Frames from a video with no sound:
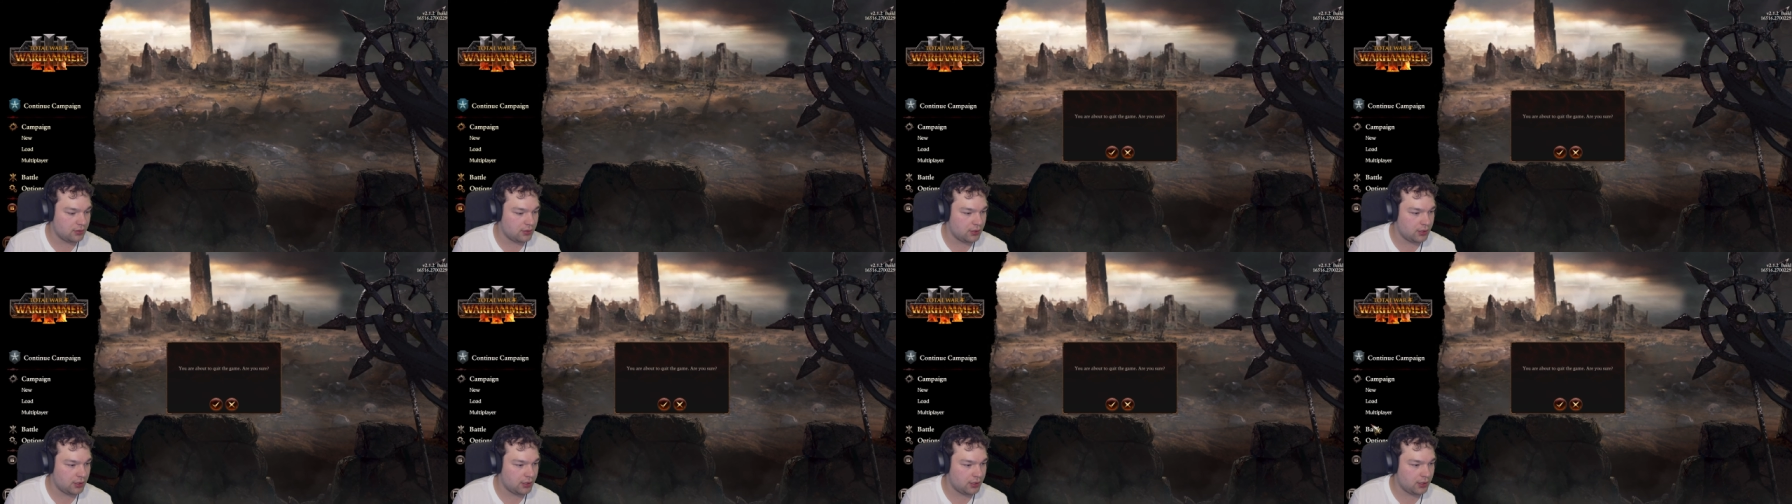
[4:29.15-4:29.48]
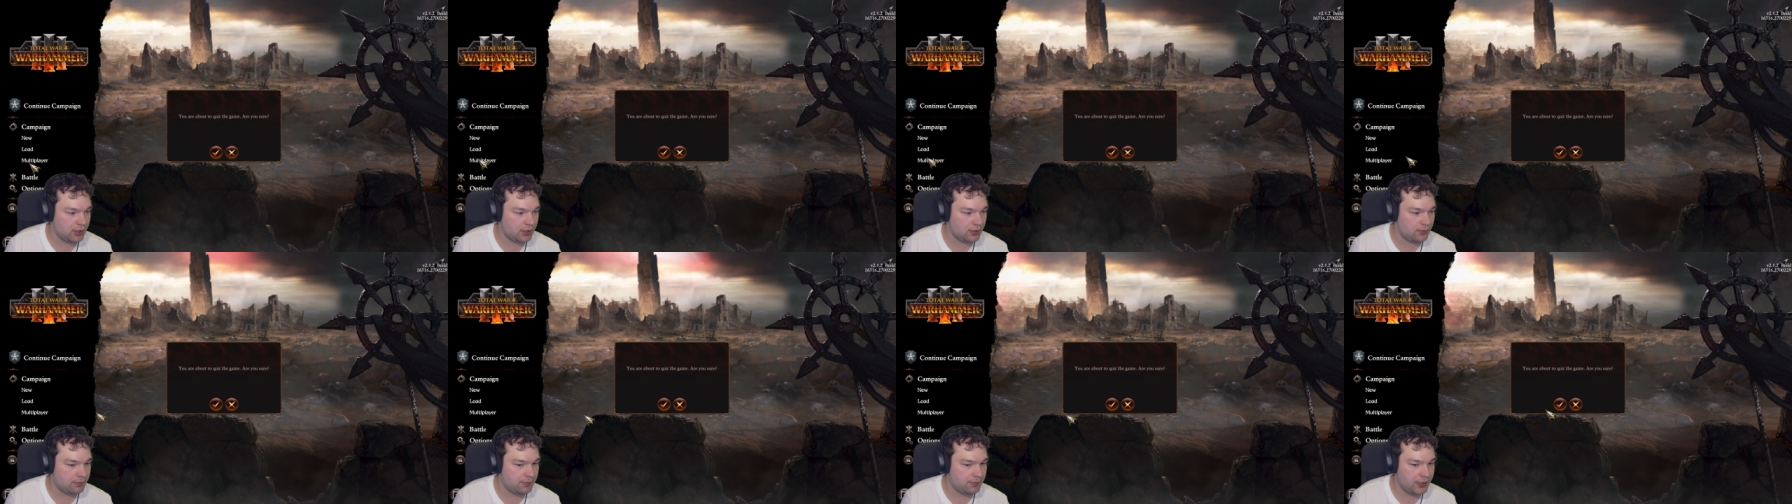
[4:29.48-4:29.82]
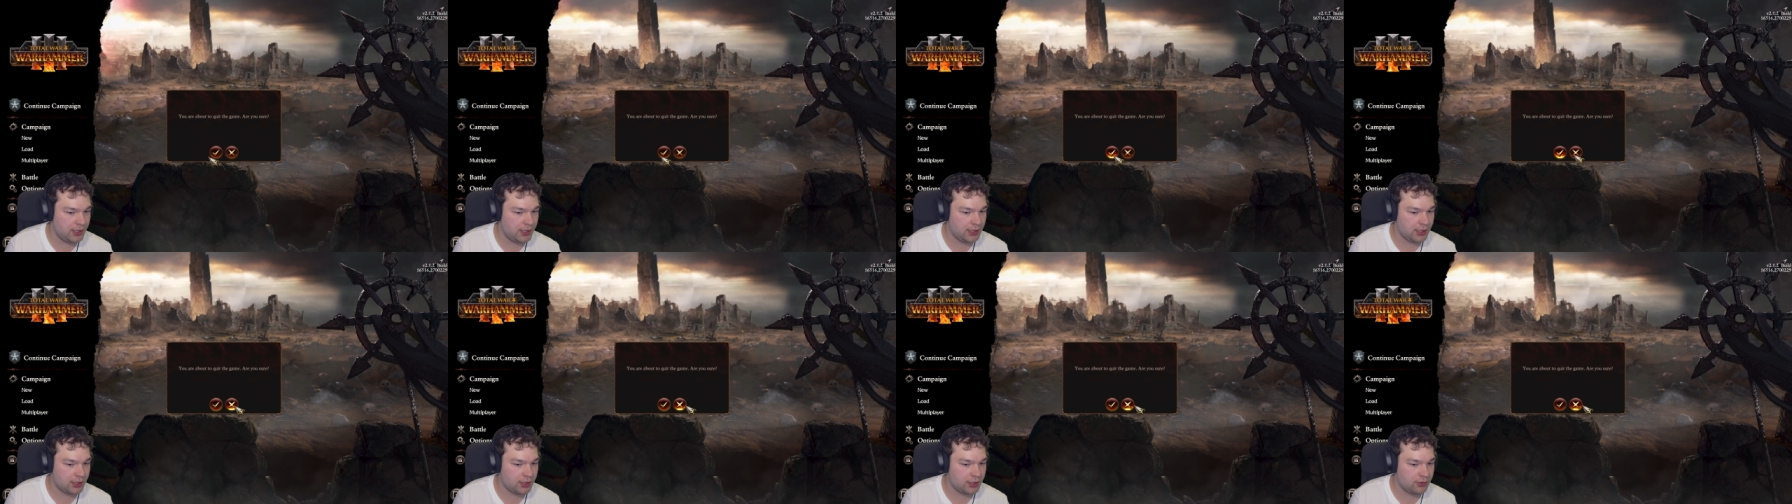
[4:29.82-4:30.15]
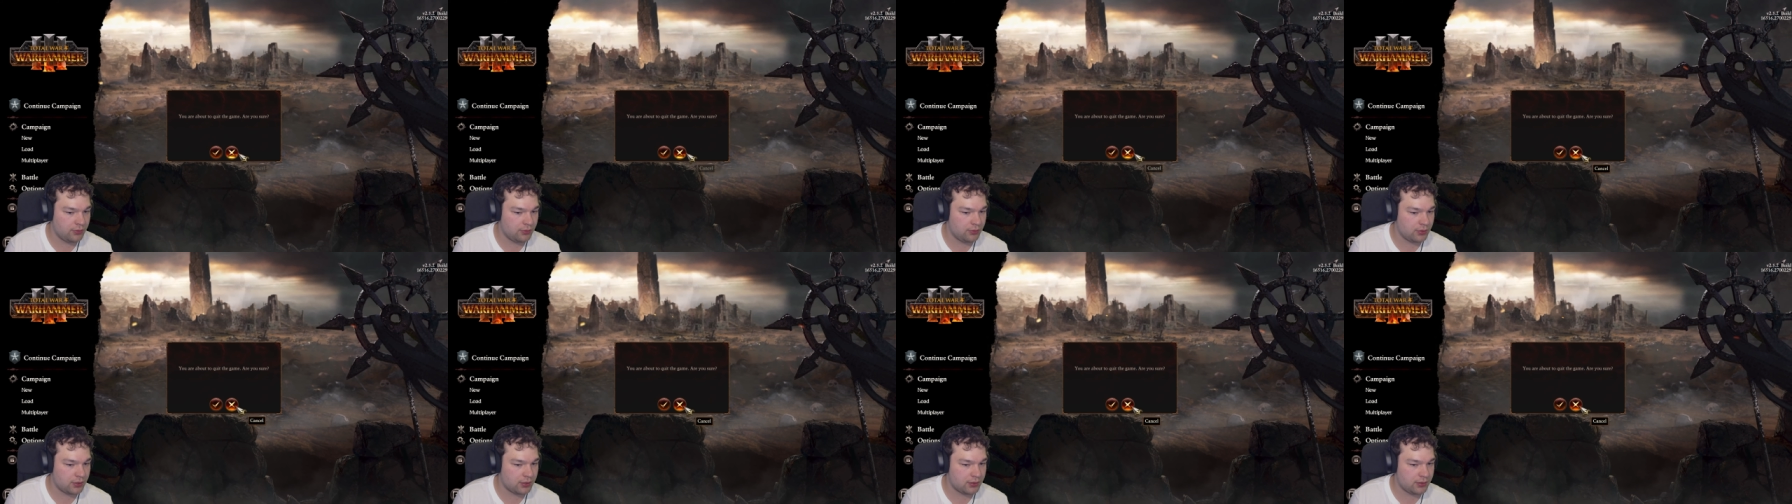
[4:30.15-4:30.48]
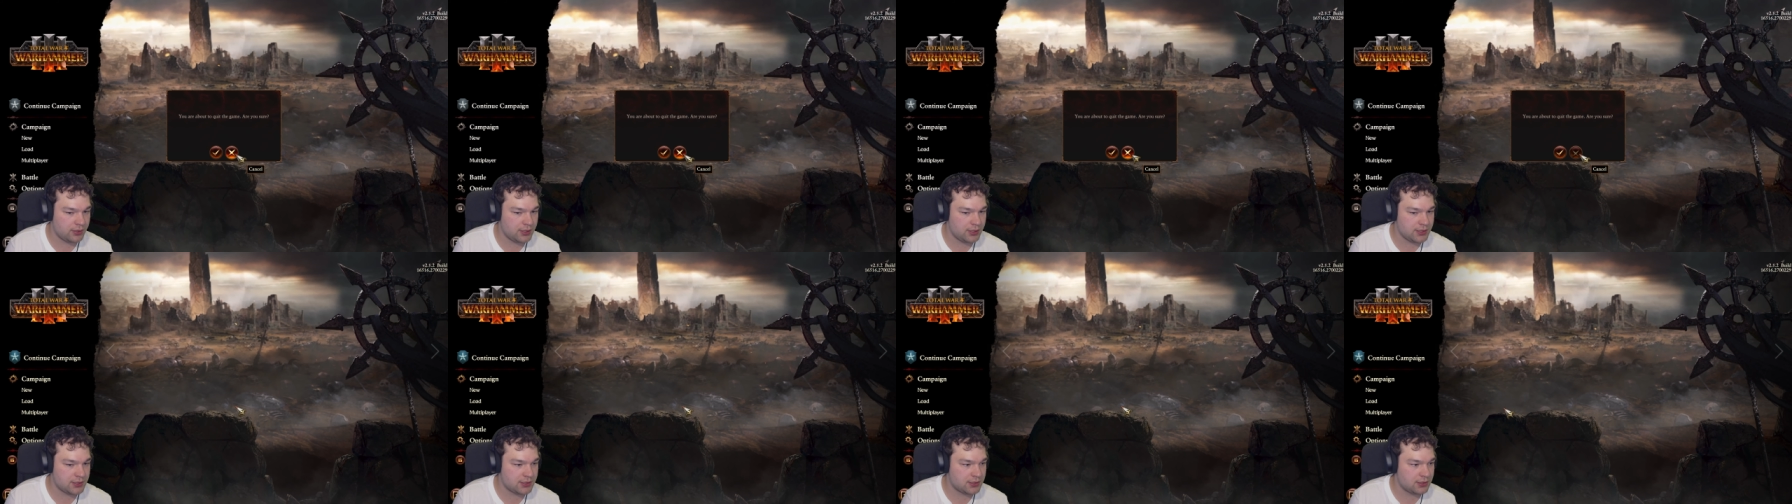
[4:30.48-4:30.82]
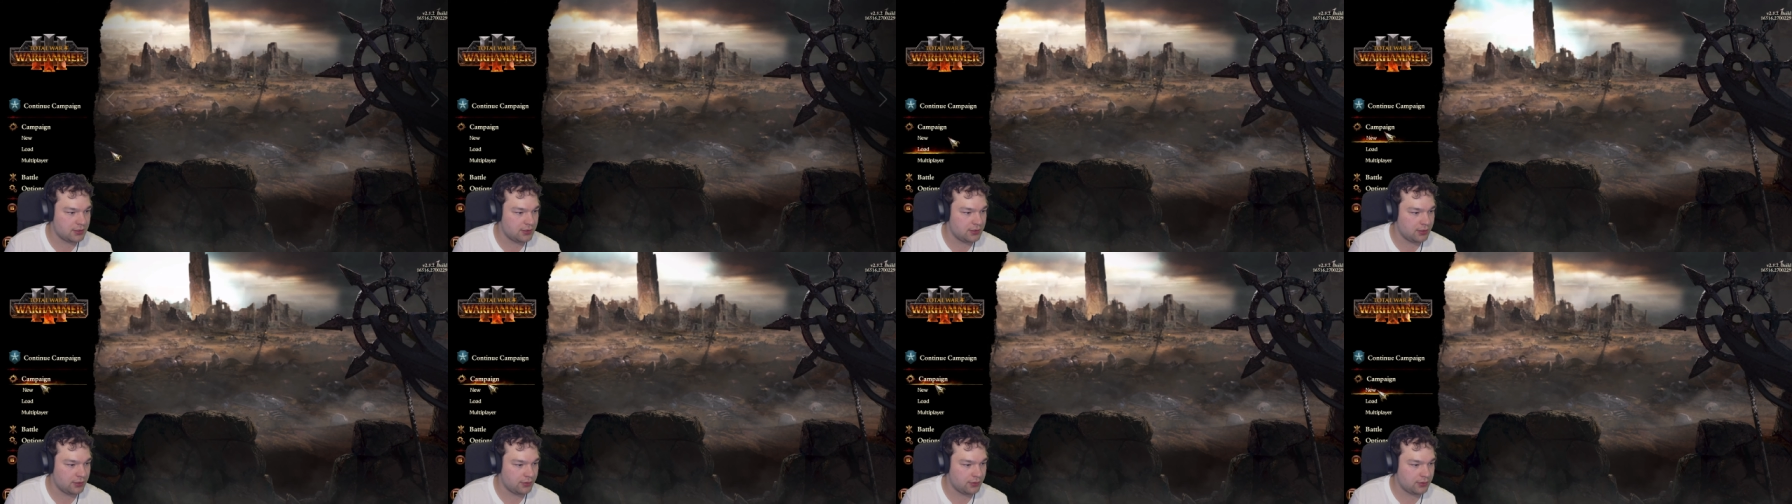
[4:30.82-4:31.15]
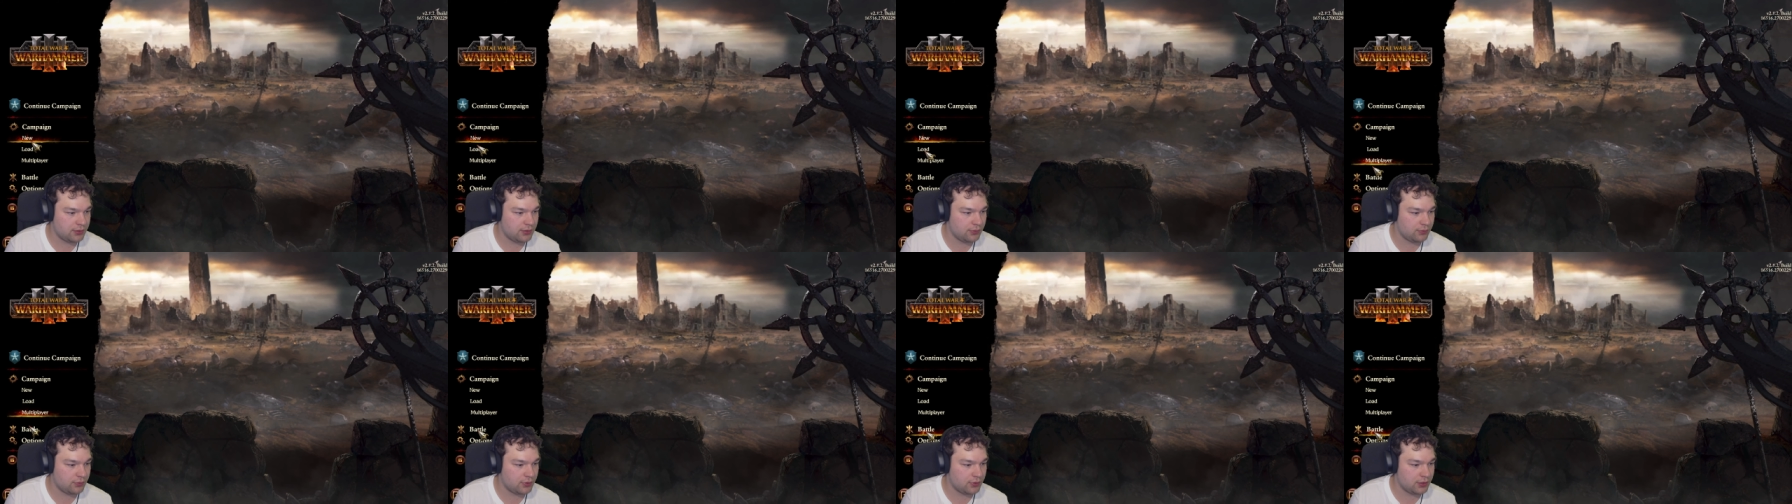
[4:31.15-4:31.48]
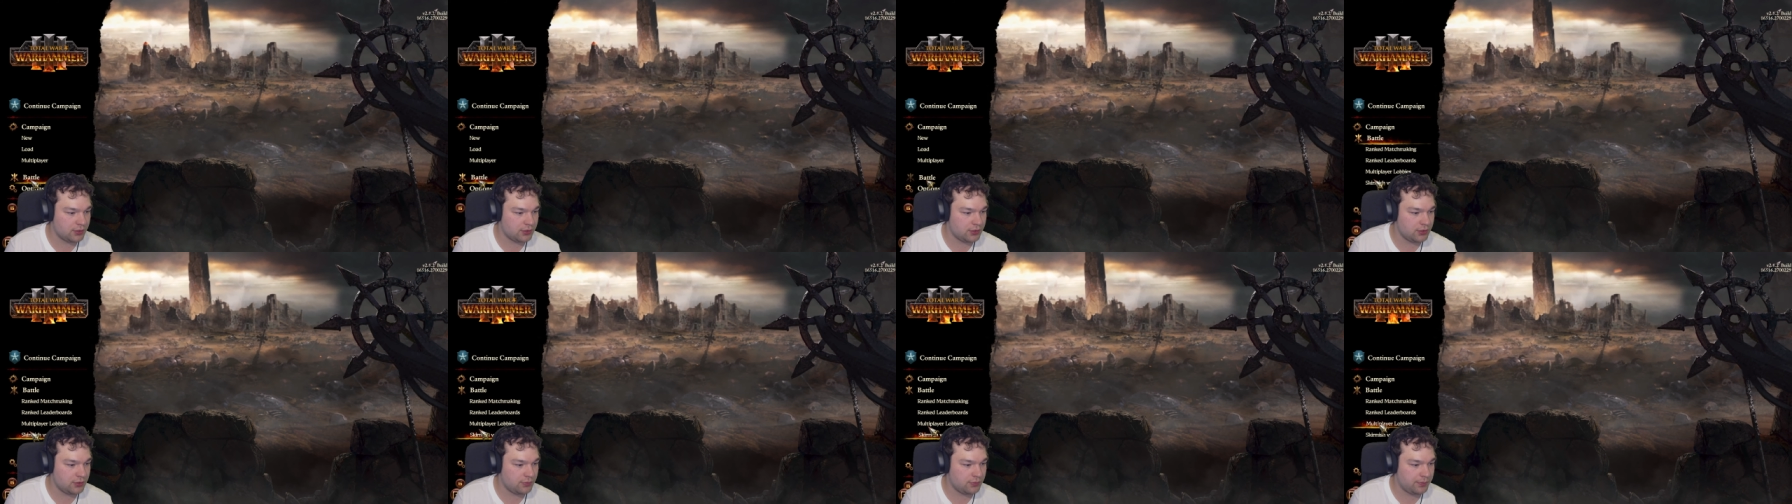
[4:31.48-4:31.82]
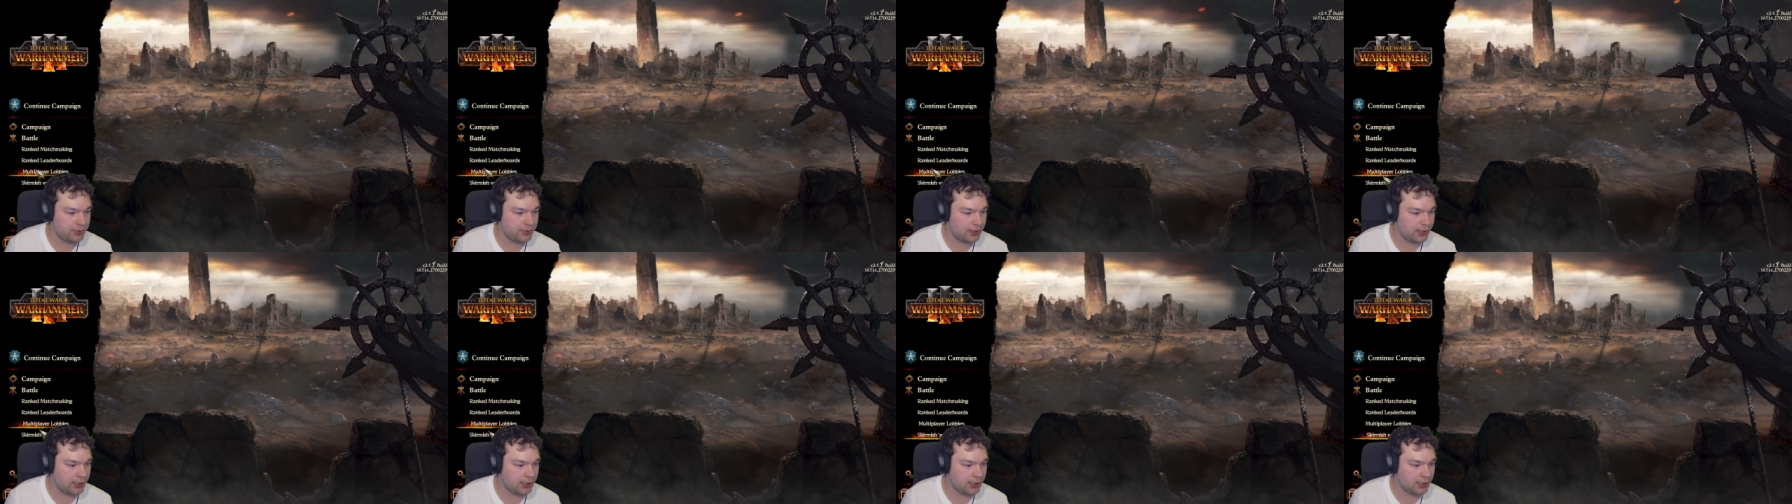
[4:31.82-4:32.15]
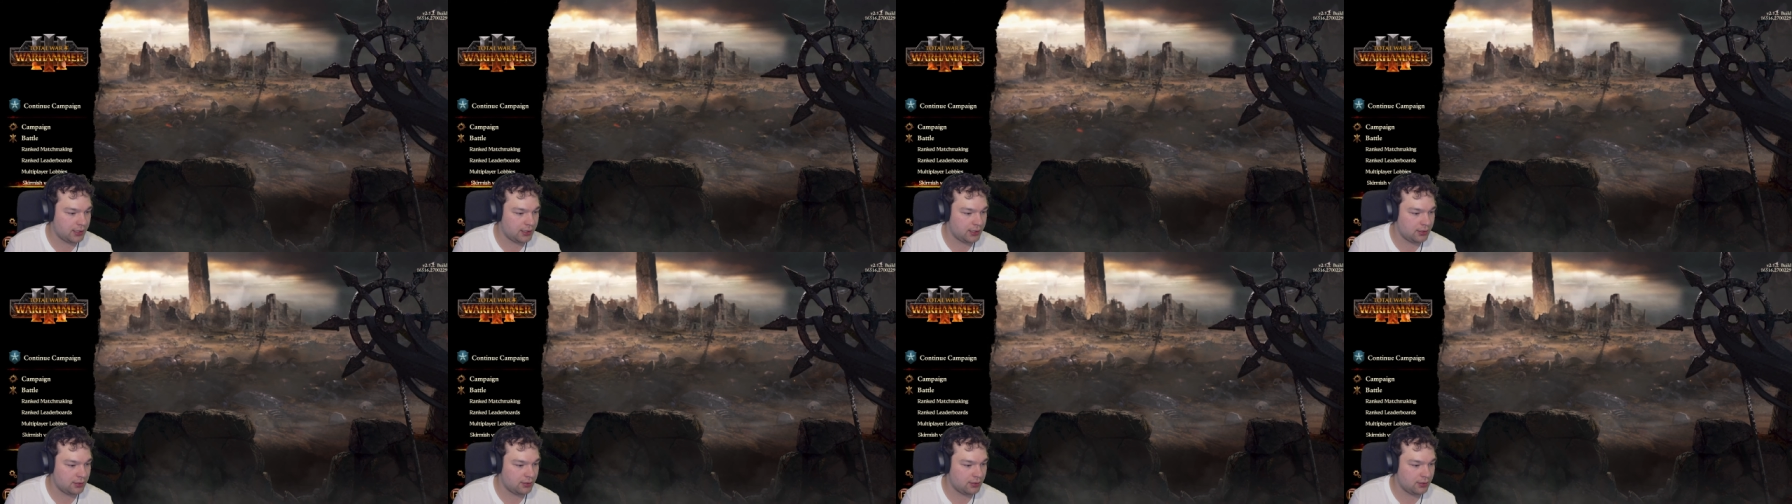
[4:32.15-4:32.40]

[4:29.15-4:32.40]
Uh, Be'lakor is not the one you play